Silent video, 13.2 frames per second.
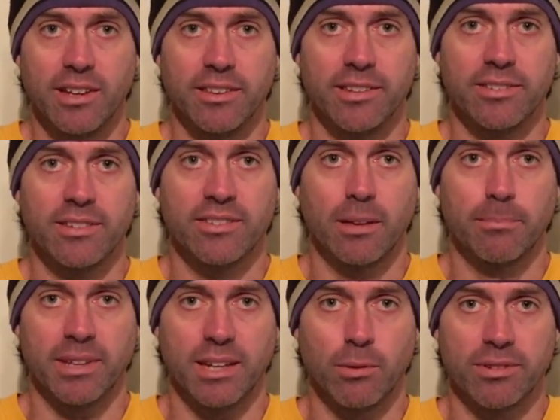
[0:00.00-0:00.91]
This is
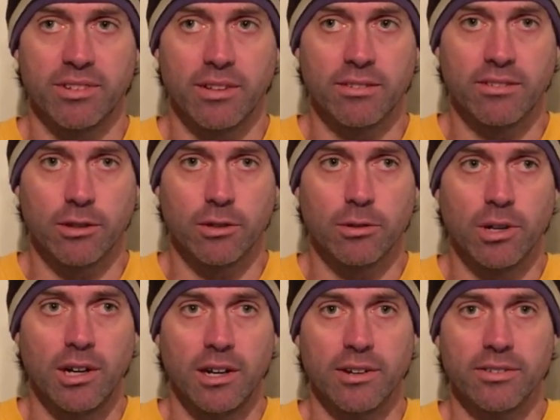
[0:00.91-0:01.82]
something he wanted to do
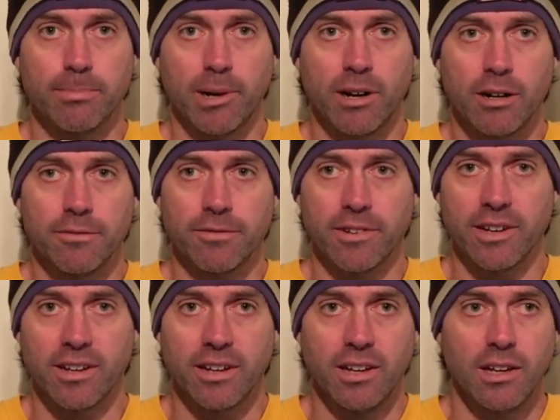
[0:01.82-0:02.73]
as part
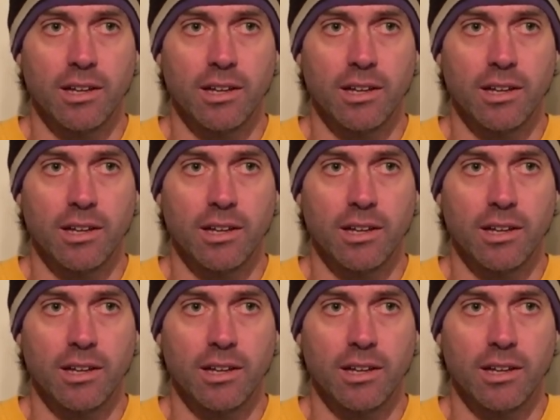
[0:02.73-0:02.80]
of,